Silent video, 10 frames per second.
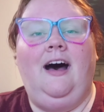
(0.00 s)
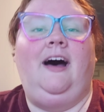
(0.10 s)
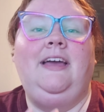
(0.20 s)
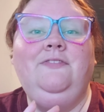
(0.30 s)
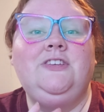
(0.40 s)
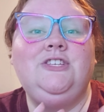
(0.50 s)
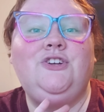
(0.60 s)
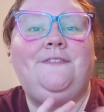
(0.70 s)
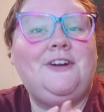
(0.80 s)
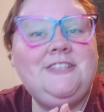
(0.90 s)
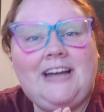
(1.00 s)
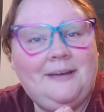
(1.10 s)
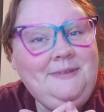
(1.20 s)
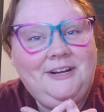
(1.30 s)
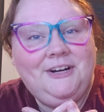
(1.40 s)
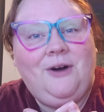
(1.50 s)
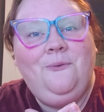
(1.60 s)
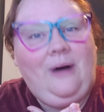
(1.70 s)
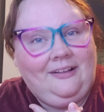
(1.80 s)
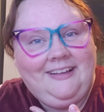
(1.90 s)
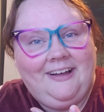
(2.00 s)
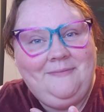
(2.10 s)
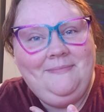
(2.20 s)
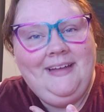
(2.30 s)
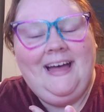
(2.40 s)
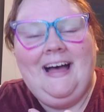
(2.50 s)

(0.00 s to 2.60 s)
If this is your first time here, welcome.